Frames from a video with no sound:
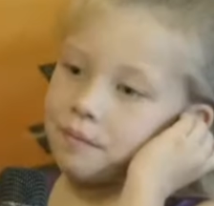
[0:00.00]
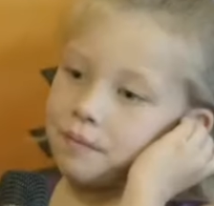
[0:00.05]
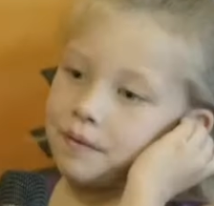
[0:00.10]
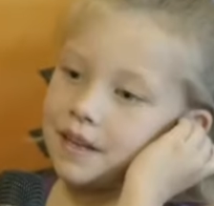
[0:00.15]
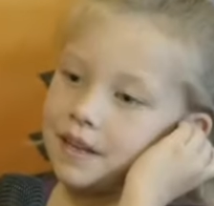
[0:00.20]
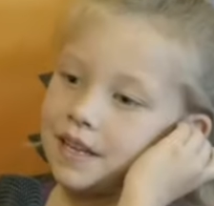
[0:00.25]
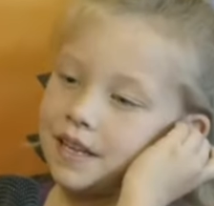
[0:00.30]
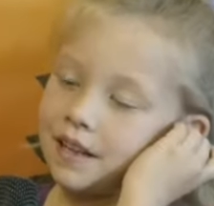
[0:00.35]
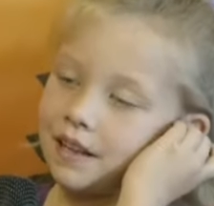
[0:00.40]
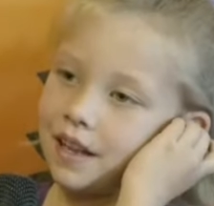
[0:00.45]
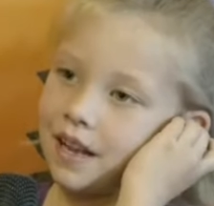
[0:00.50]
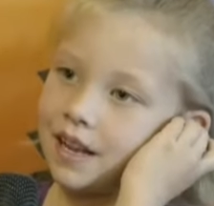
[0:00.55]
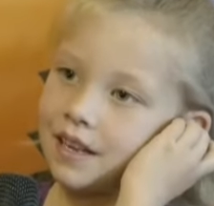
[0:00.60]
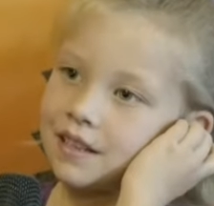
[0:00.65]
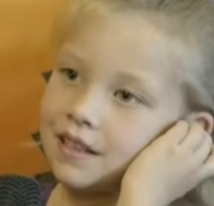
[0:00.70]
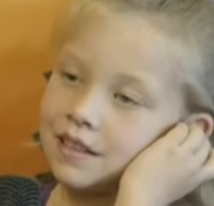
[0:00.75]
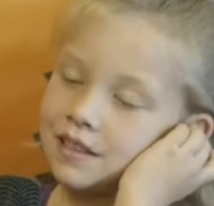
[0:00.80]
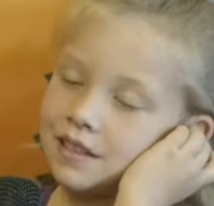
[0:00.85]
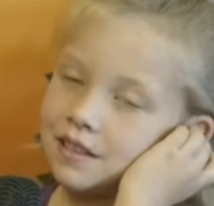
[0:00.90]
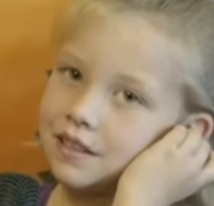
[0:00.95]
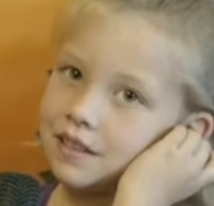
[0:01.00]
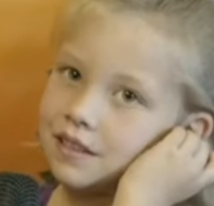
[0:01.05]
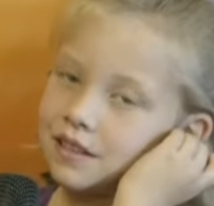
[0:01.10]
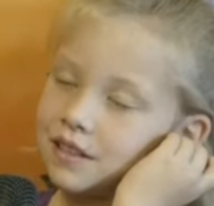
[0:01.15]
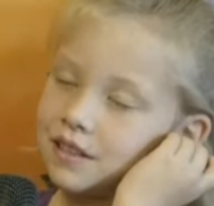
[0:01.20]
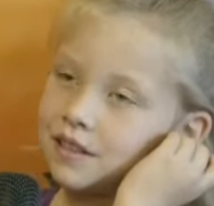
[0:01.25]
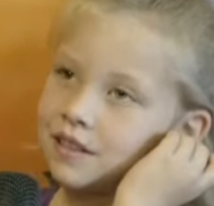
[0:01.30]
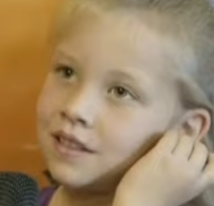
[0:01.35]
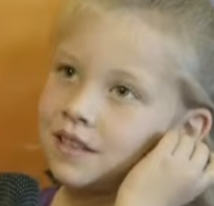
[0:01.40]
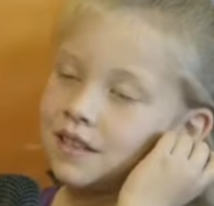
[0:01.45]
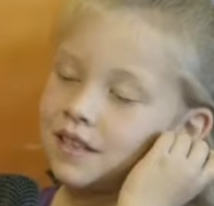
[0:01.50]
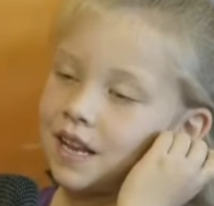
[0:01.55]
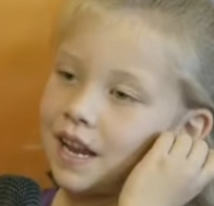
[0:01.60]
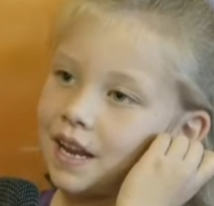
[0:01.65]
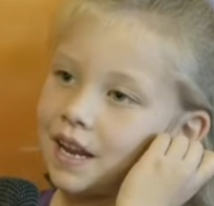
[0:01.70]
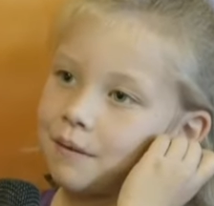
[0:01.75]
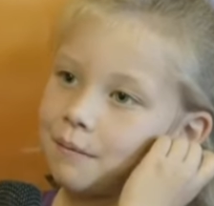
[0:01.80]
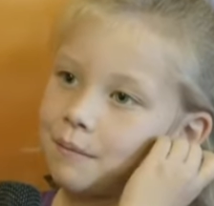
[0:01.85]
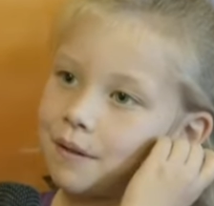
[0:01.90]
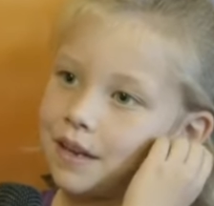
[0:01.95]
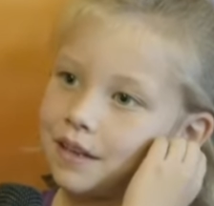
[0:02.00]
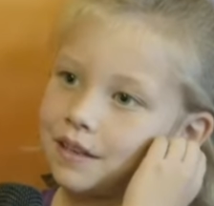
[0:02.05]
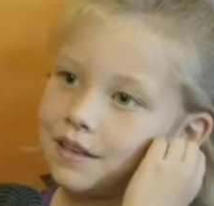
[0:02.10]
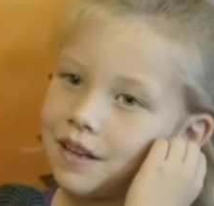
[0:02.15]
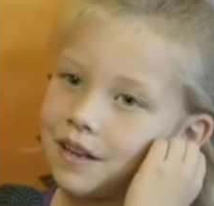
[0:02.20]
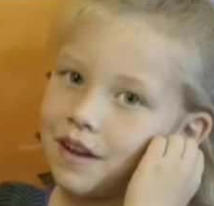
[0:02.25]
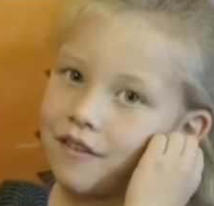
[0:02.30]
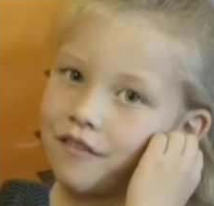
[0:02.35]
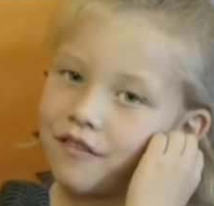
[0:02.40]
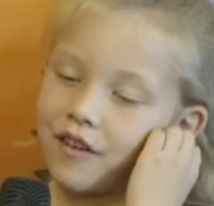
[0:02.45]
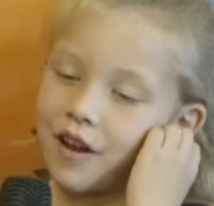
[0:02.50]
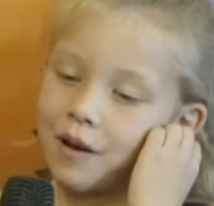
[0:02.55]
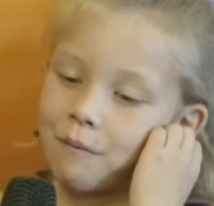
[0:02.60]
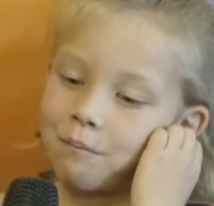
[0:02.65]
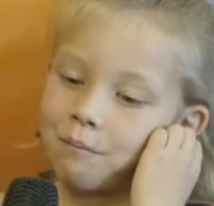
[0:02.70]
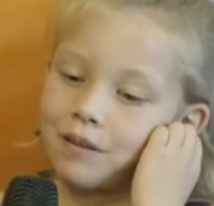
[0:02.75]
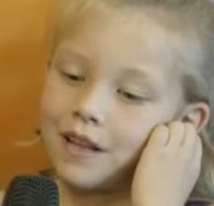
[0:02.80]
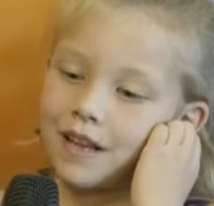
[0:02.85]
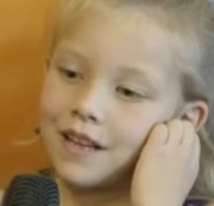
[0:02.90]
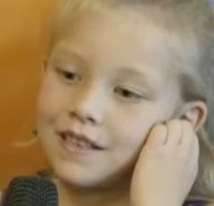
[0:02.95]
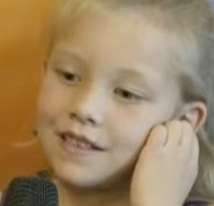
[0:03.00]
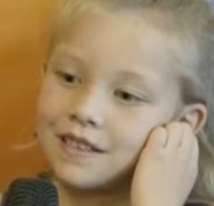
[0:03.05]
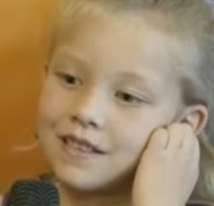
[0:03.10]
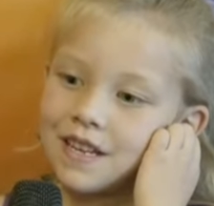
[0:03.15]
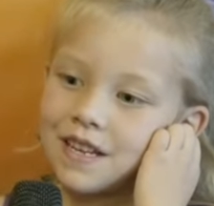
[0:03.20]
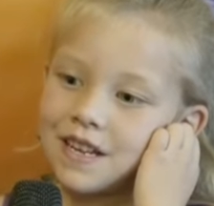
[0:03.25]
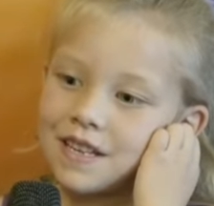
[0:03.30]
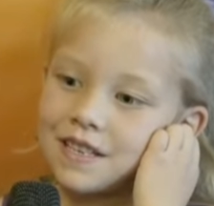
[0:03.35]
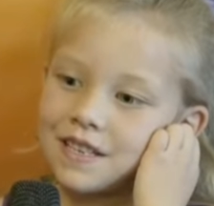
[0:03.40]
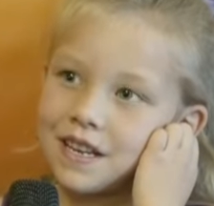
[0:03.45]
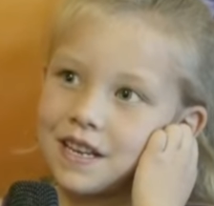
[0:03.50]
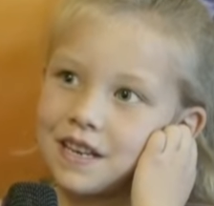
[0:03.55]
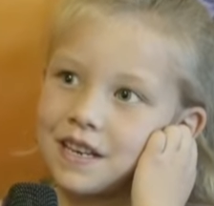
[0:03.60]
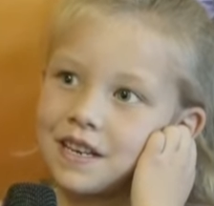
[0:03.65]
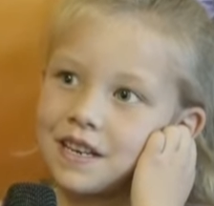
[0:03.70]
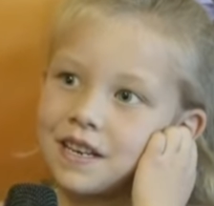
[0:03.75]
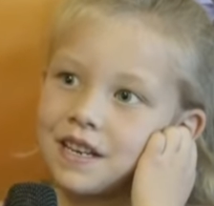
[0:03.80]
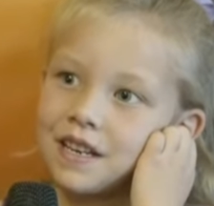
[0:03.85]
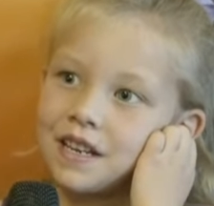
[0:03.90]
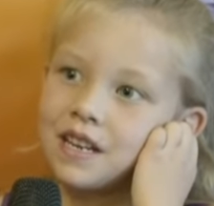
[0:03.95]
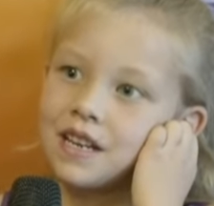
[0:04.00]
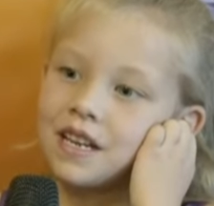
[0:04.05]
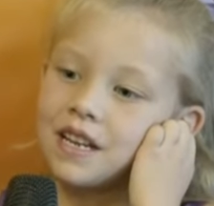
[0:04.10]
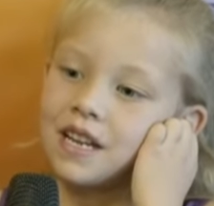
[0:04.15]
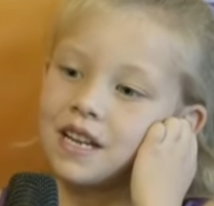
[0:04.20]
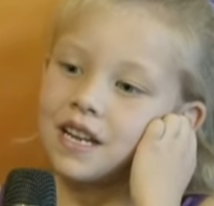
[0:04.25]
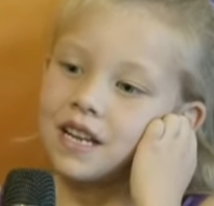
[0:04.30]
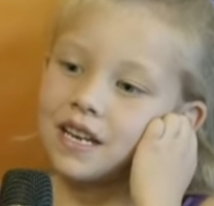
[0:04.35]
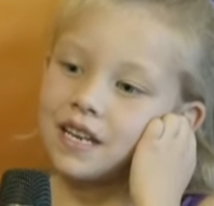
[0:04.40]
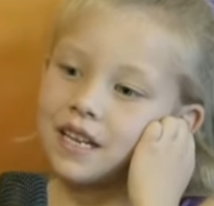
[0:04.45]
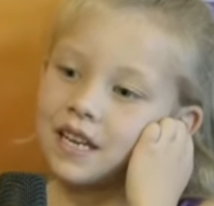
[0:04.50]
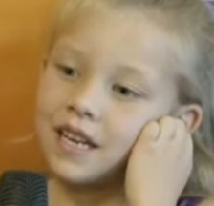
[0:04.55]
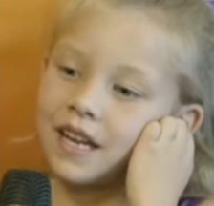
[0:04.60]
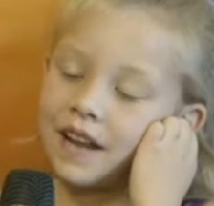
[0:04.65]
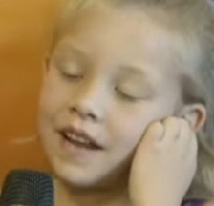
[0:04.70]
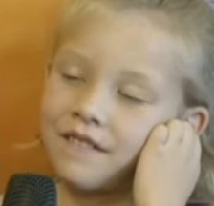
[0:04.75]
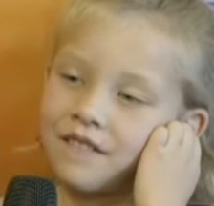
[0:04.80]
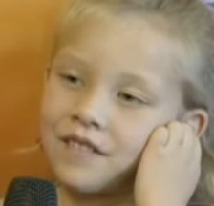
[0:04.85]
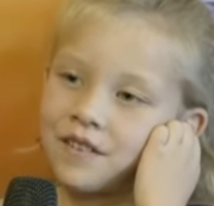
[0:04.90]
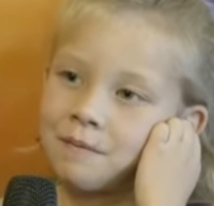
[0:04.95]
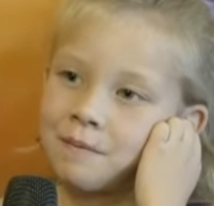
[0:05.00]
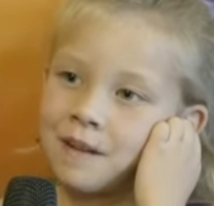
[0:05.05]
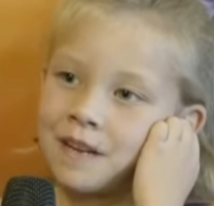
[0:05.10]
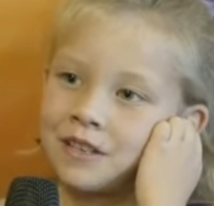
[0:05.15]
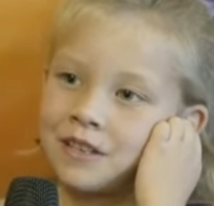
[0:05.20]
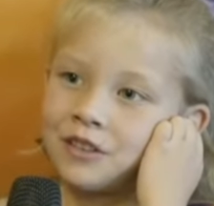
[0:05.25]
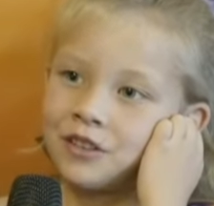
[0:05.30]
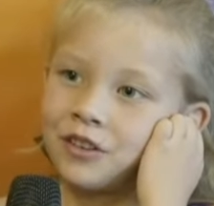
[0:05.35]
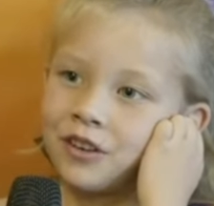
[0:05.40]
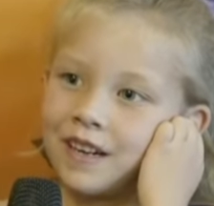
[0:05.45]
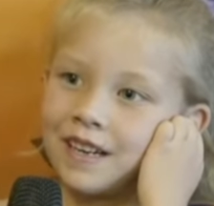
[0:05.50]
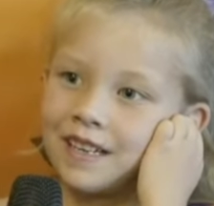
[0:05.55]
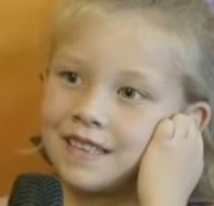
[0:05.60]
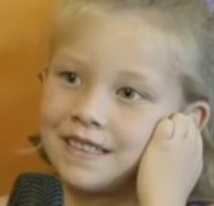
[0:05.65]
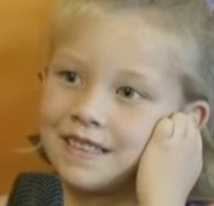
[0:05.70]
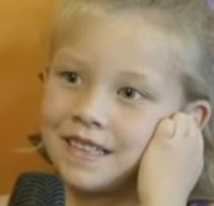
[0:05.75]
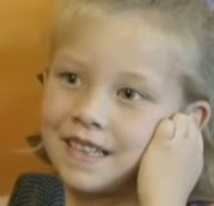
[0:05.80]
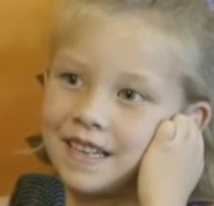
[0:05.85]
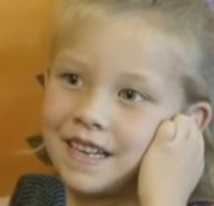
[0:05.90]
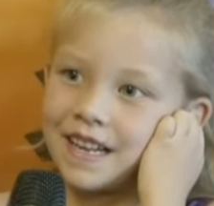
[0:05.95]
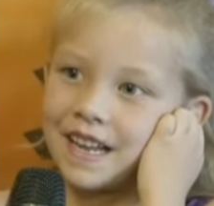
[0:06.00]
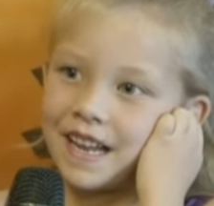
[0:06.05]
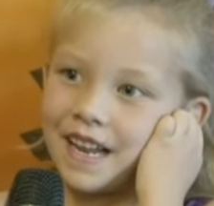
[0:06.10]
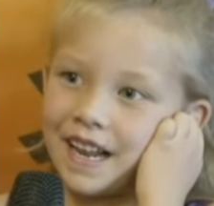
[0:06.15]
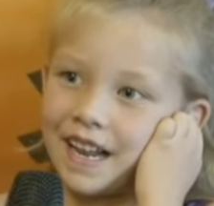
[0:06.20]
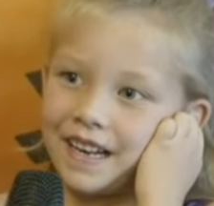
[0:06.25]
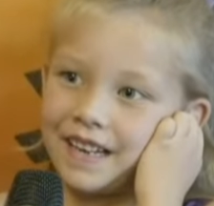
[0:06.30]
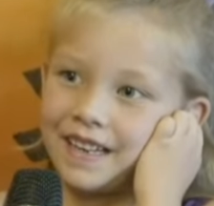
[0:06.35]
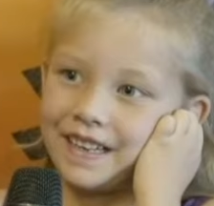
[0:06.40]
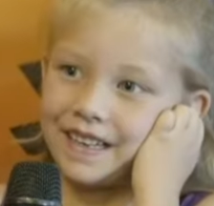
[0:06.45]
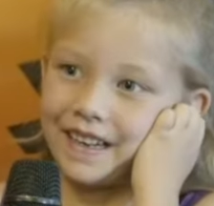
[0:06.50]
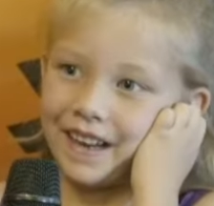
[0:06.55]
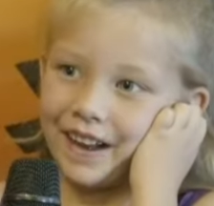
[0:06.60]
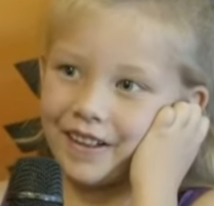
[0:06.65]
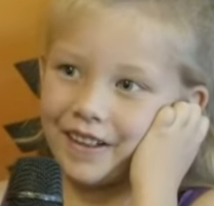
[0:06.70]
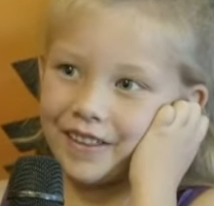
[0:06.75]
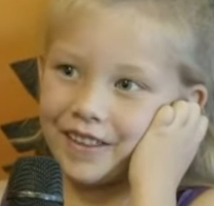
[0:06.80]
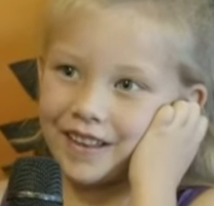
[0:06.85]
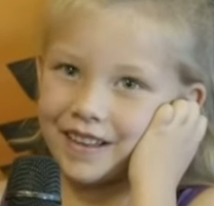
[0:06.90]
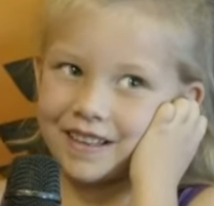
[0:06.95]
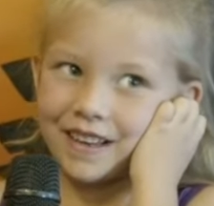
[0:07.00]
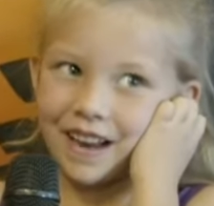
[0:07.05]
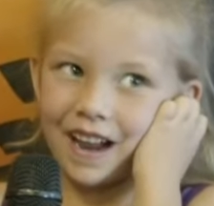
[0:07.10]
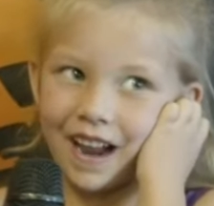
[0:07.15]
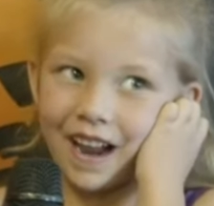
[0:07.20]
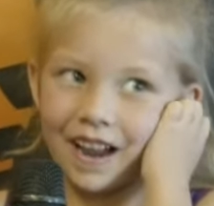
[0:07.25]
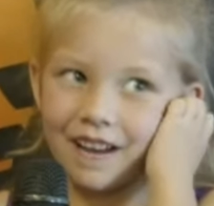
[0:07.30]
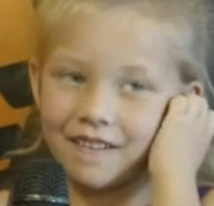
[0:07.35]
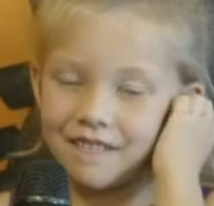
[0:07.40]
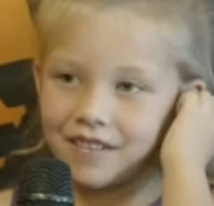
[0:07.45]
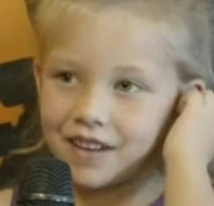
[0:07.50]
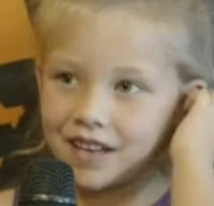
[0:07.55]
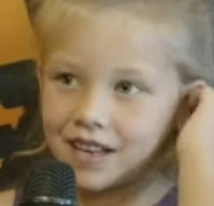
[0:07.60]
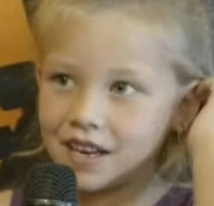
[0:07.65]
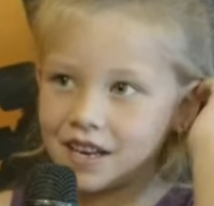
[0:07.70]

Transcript: Hmm. He likes to take me to fun places and and he gives me treats and candy all the time